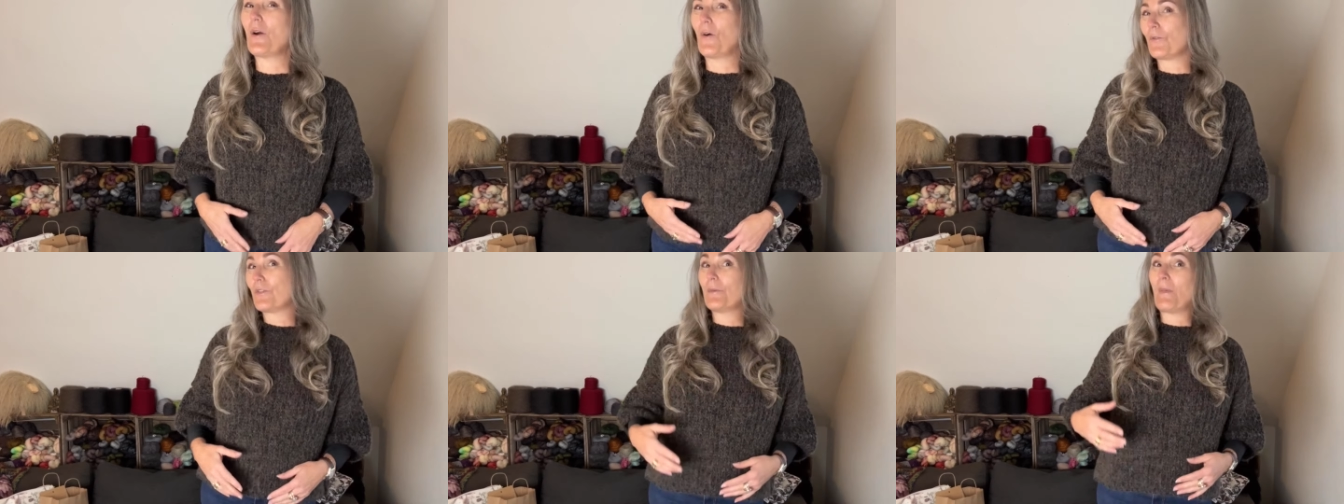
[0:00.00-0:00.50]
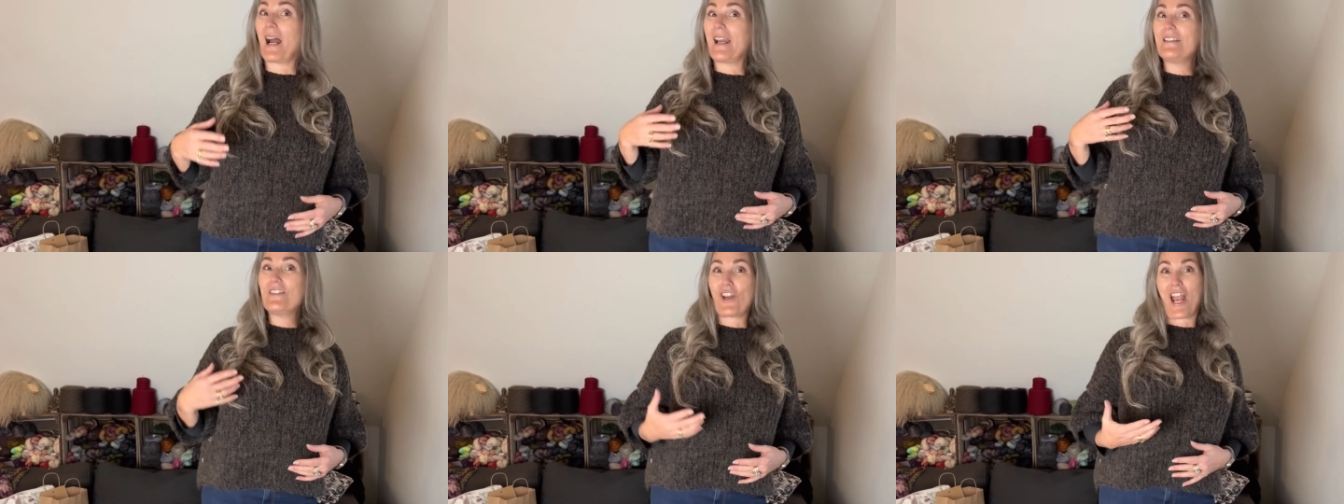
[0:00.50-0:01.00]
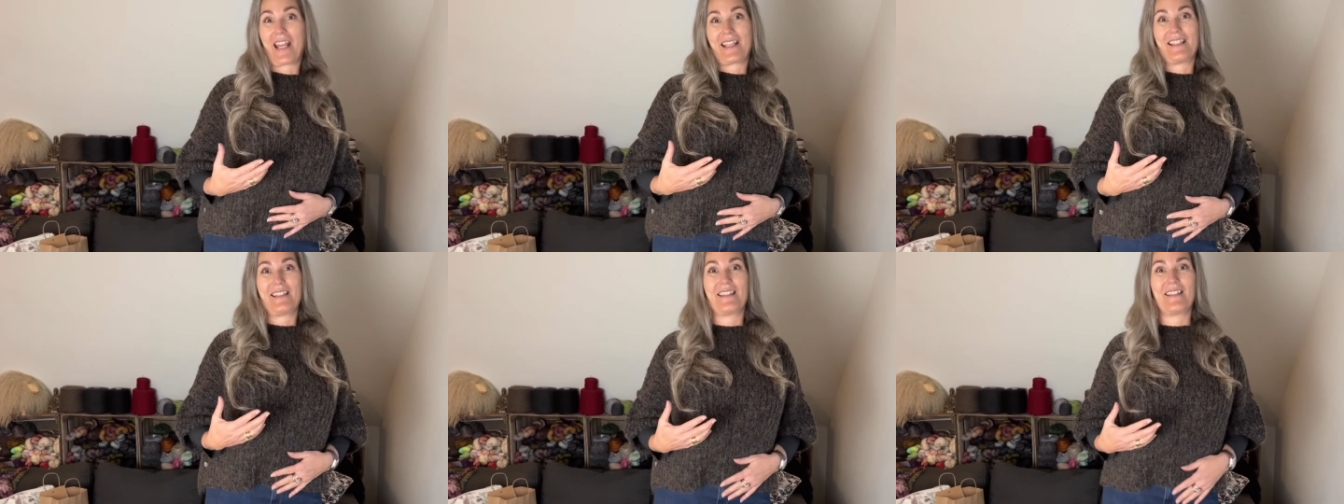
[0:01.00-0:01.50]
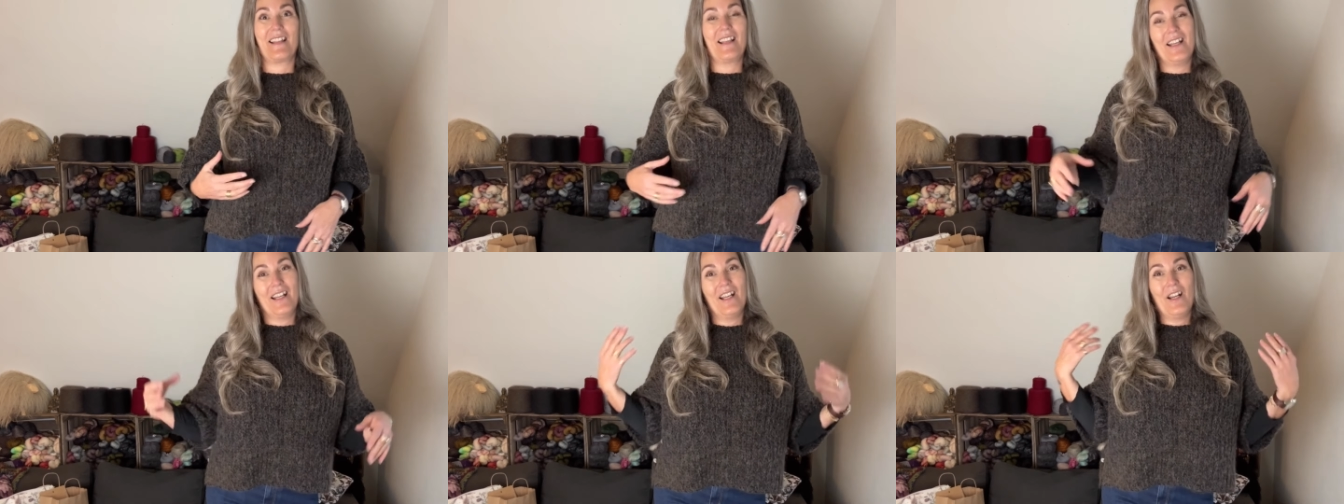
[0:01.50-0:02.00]
over my jackets
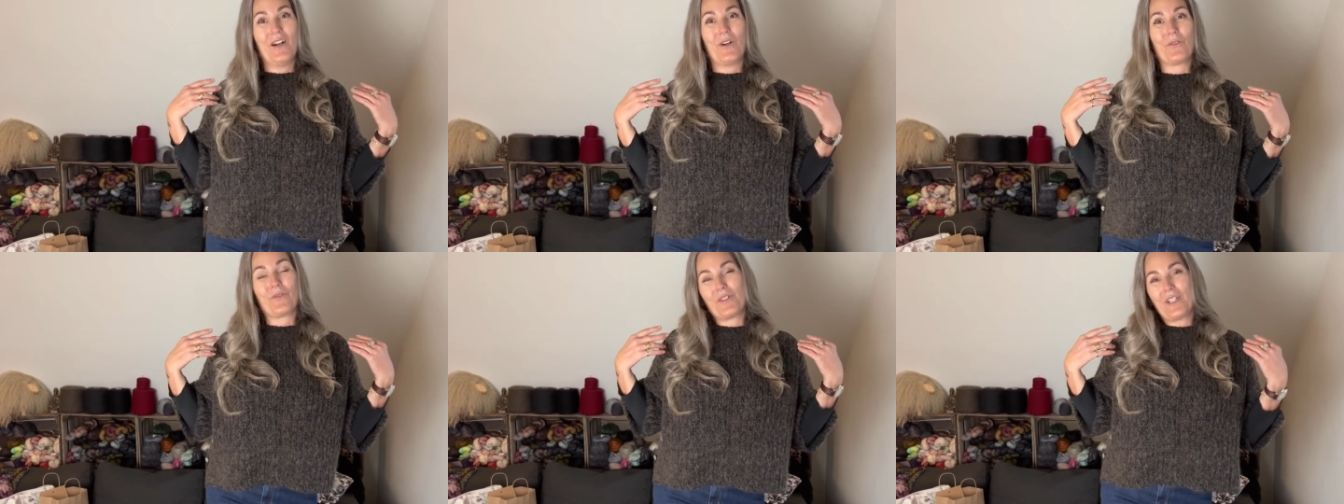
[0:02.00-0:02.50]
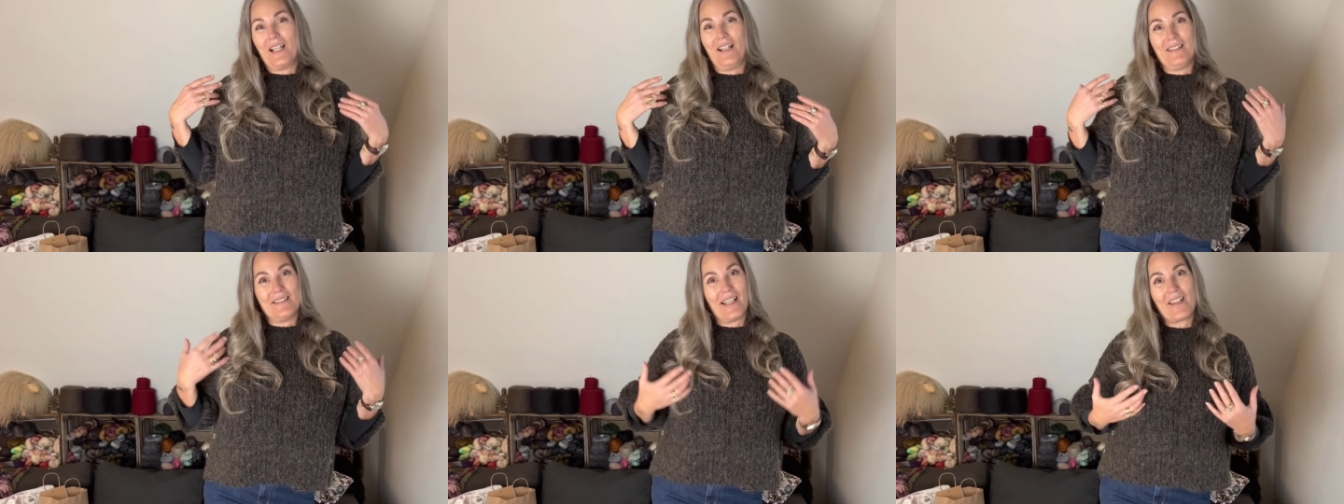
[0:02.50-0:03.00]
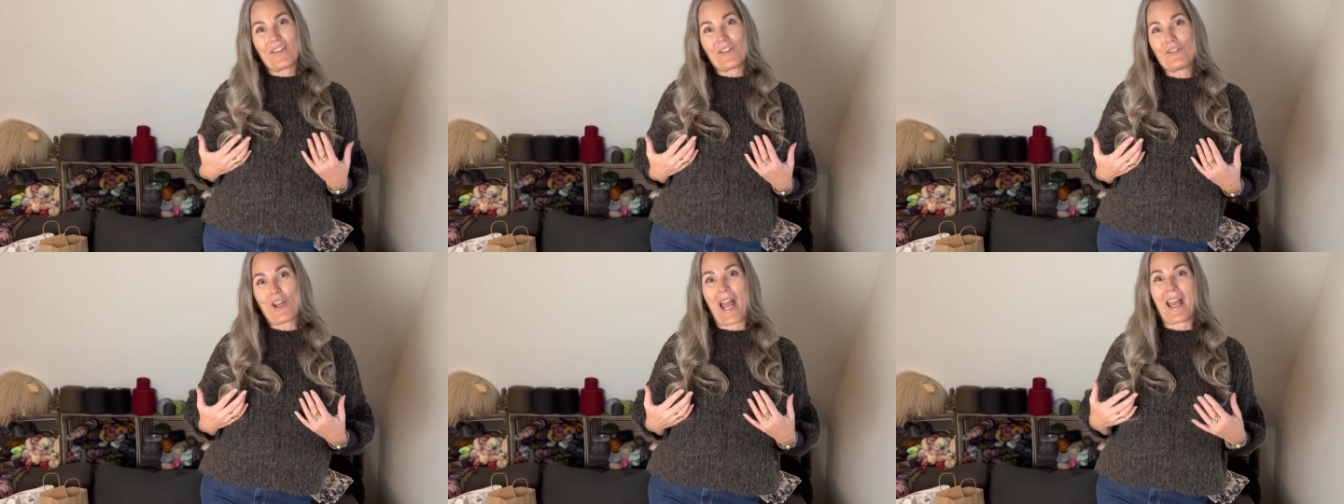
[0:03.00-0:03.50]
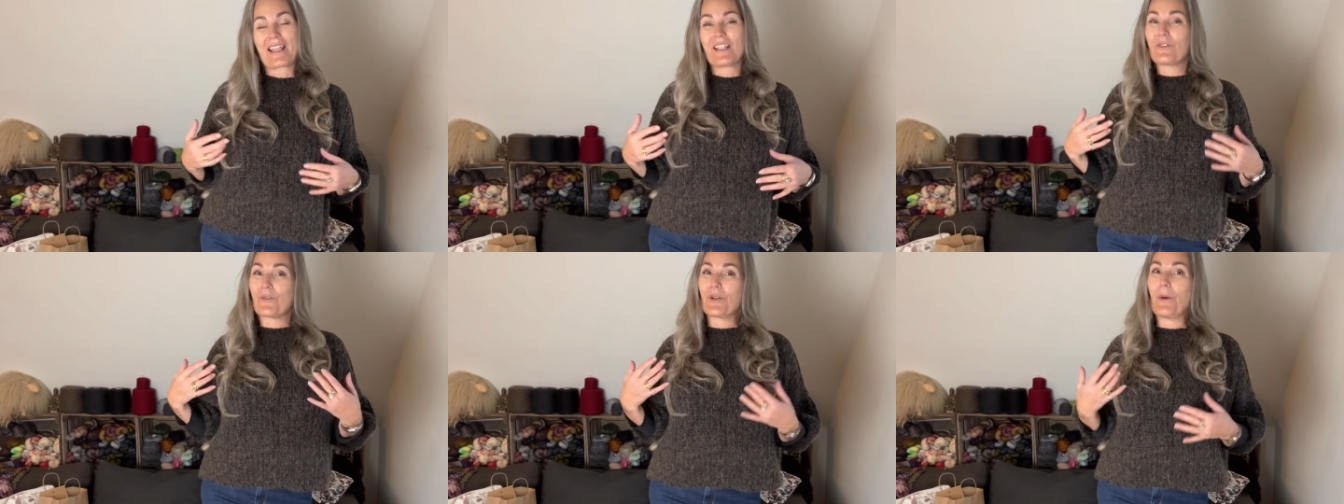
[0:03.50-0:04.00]
over a leather jacket
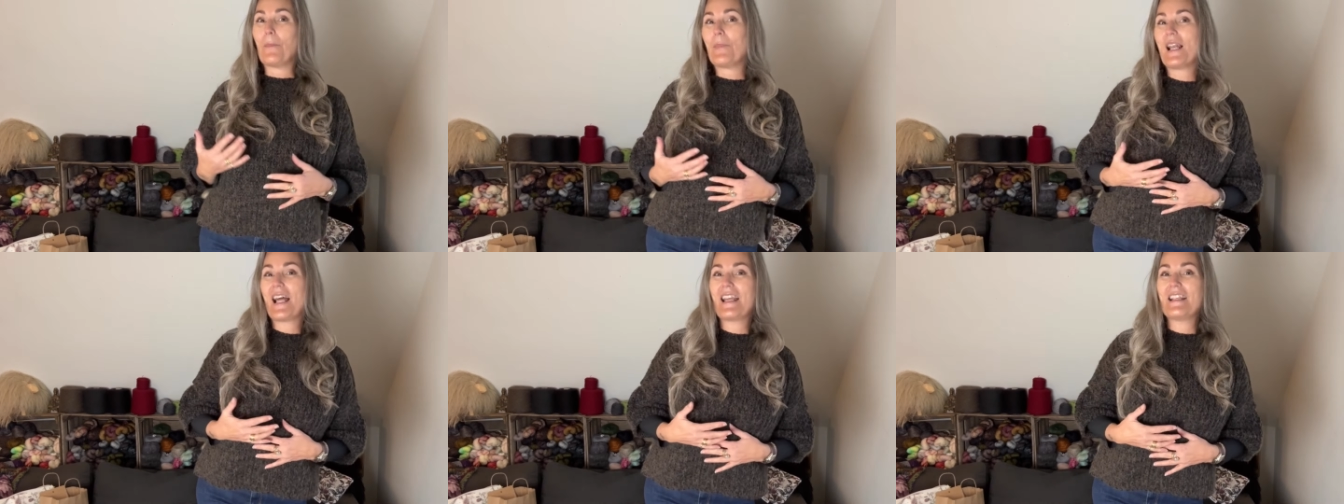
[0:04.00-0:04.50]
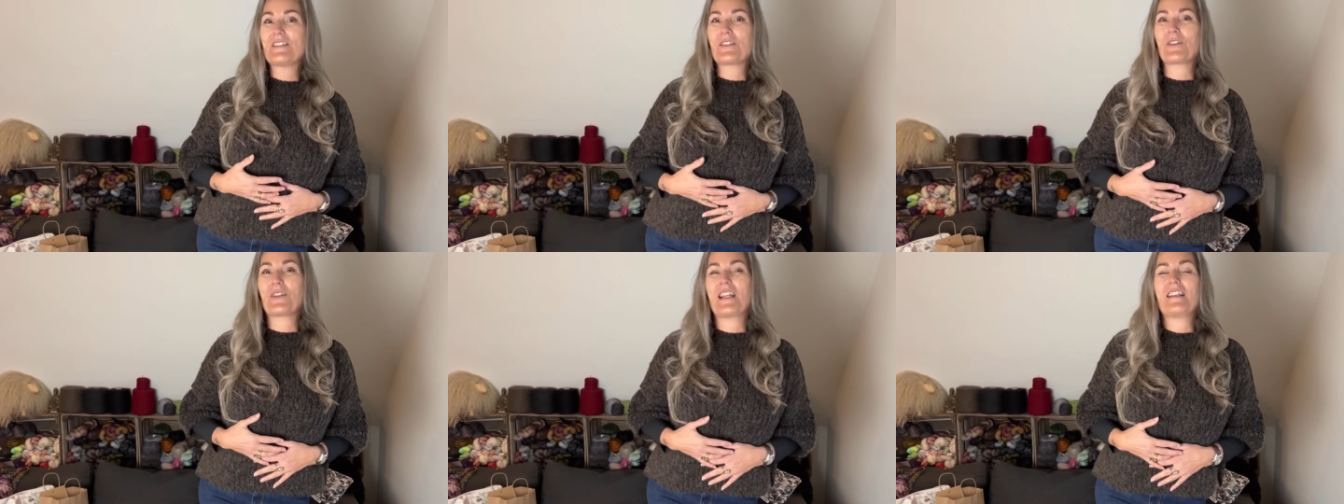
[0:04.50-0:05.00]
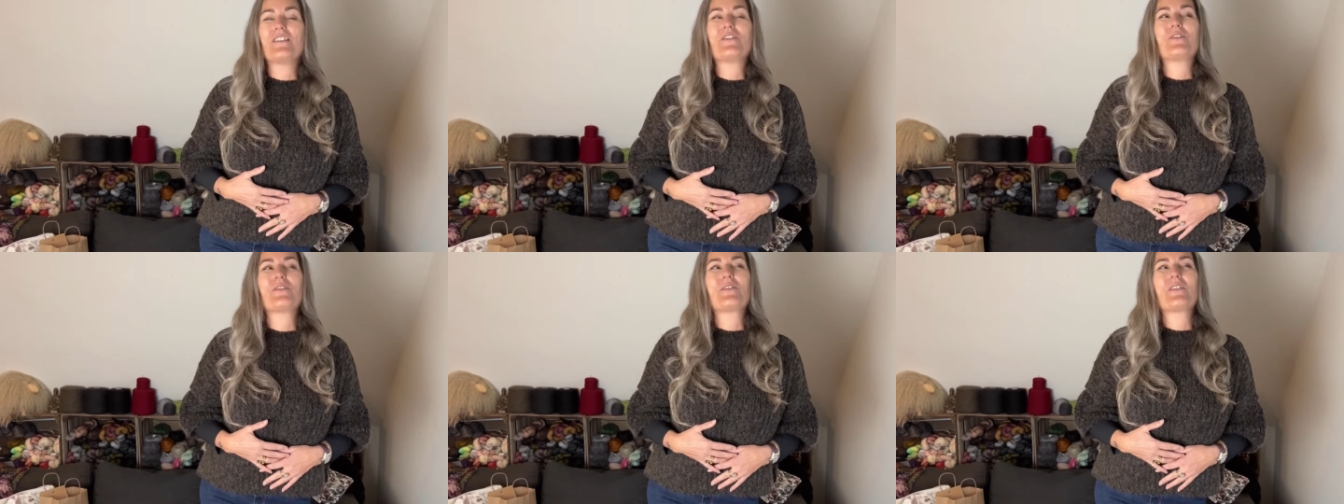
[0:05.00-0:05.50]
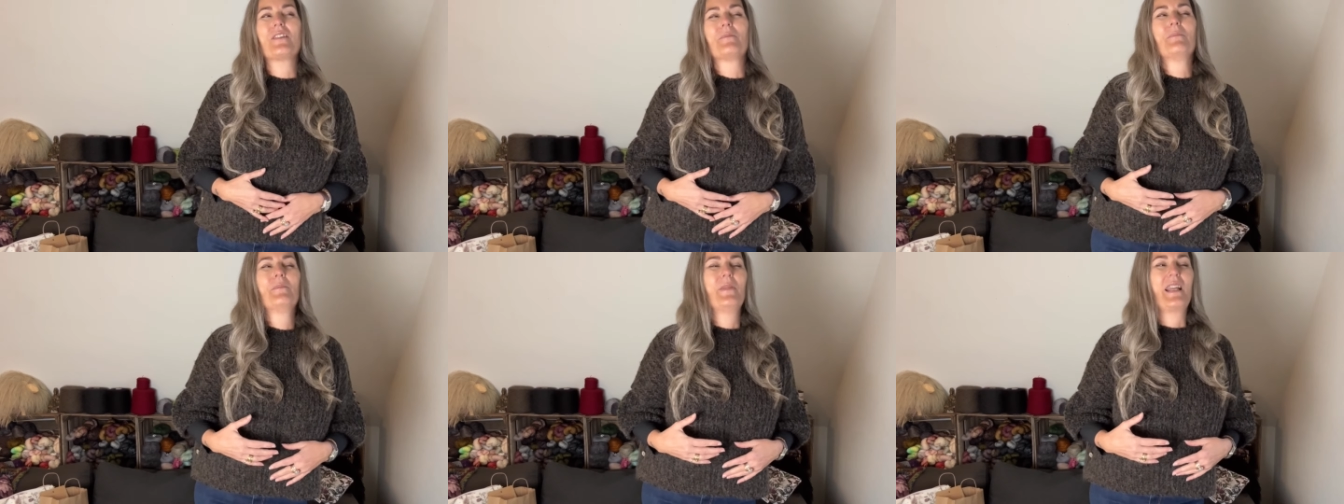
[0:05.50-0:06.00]
or a blazer. It is just
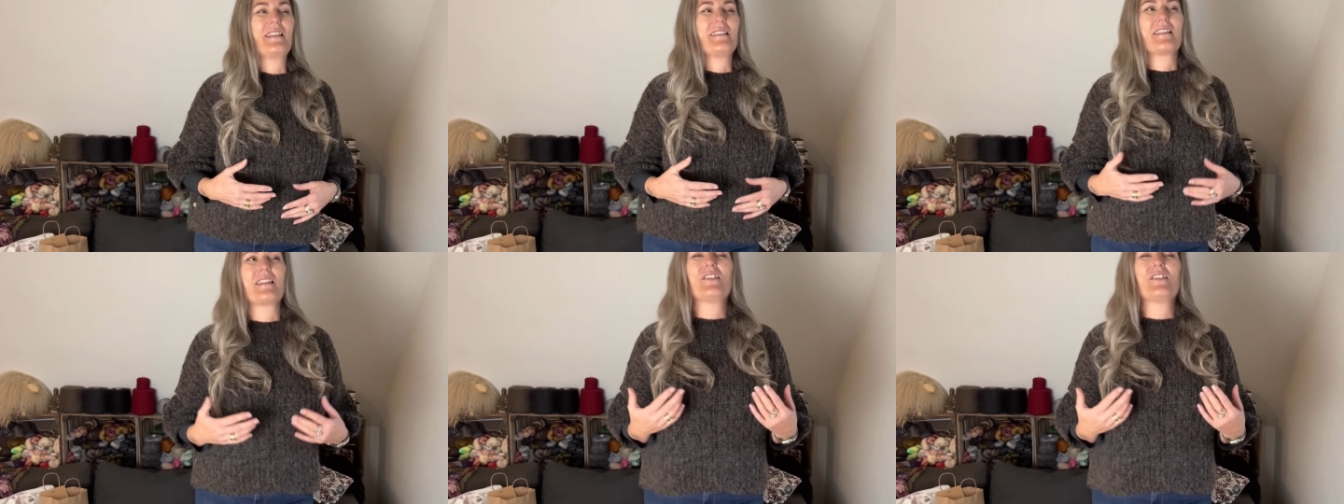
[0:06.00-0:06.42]
amazing. It